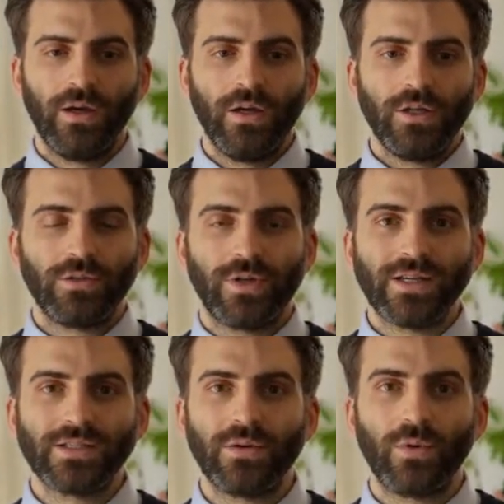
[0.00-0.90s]
So
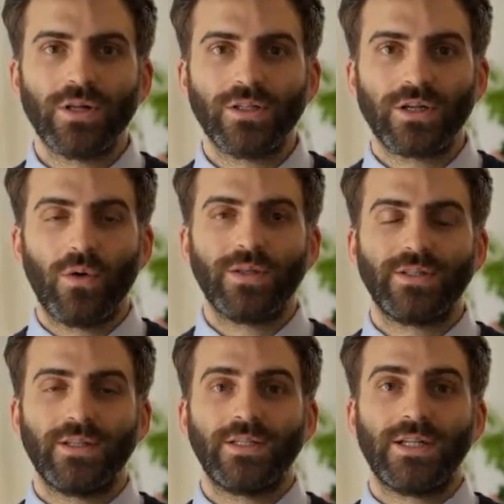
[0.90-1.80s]
next I wanted to go
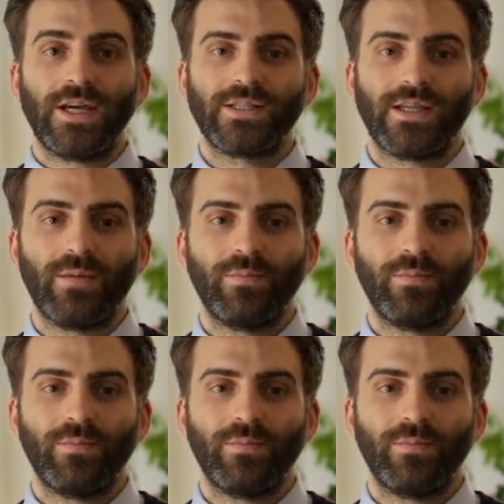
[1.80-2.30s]
into the DSM.